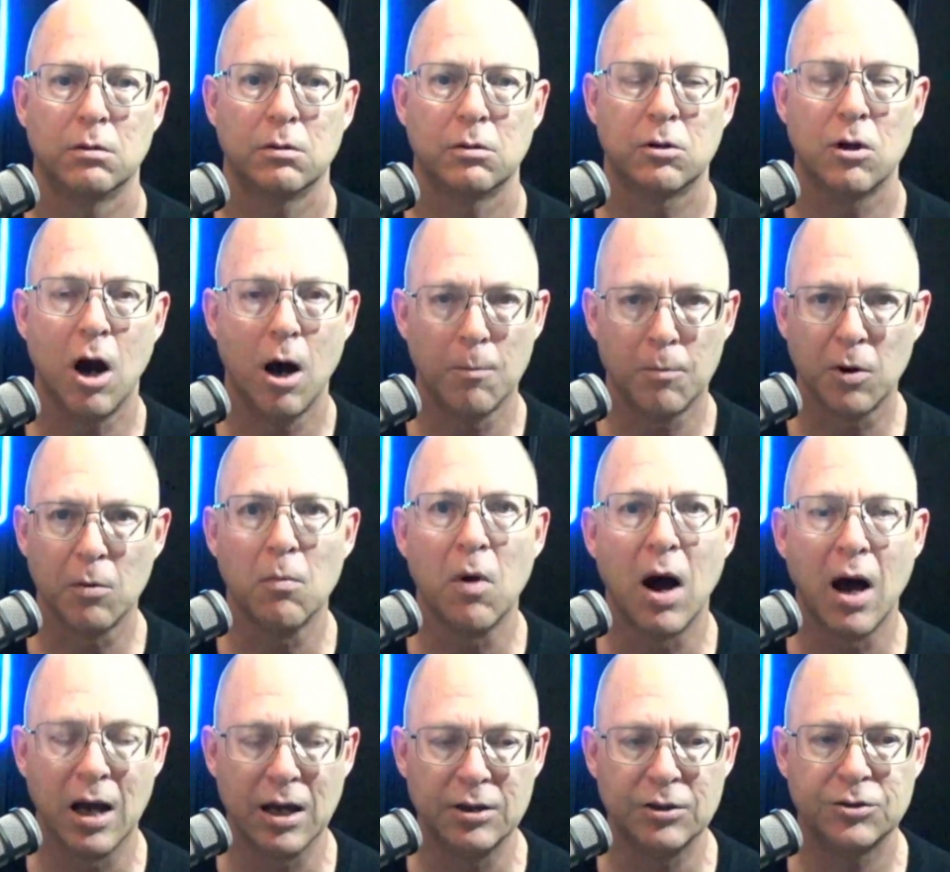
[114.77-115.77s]

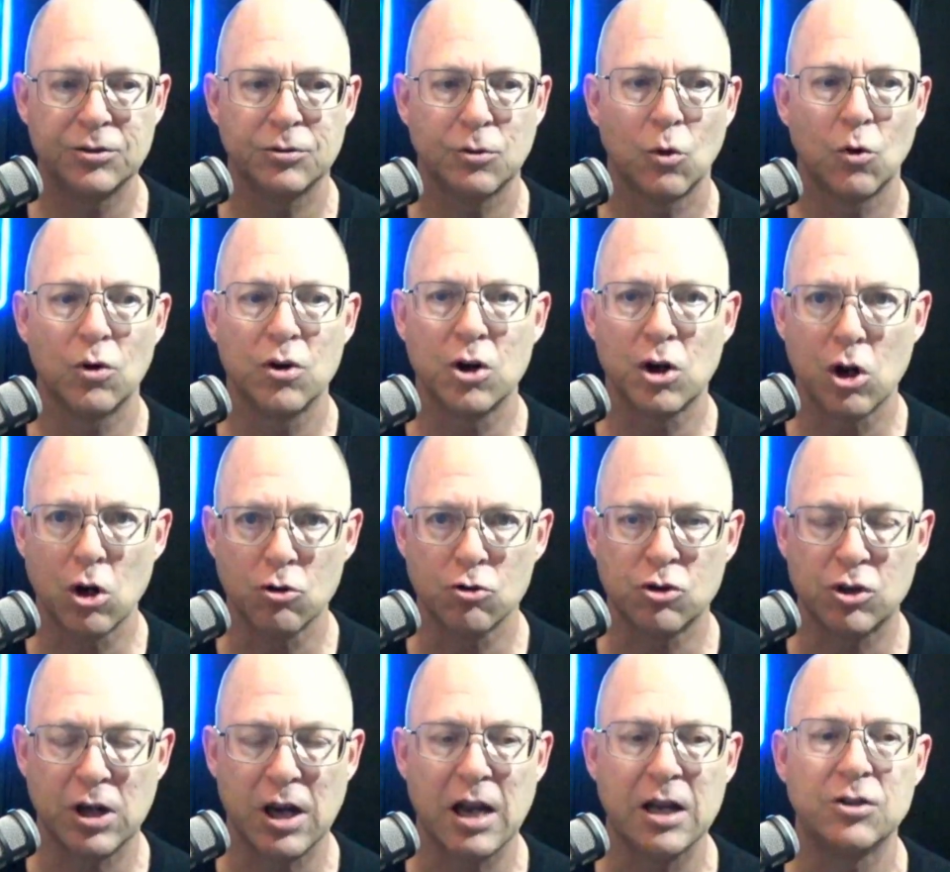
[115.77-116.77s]
compromise or
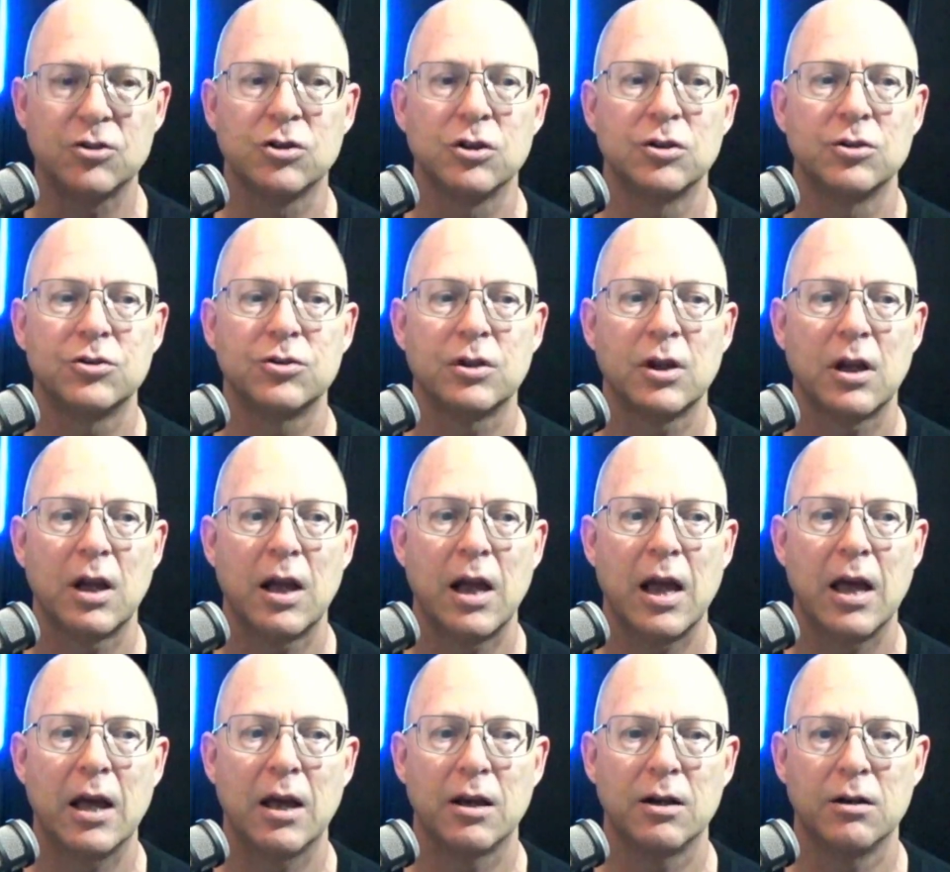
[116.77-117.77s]
negotiations
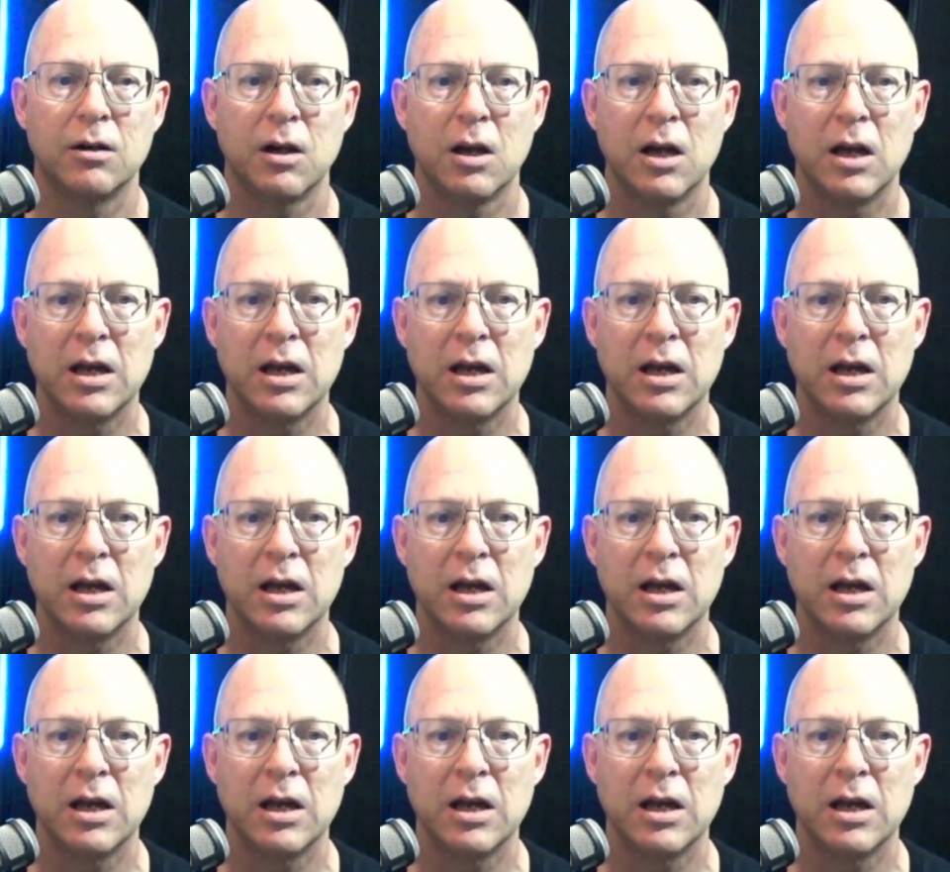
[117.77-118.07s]
and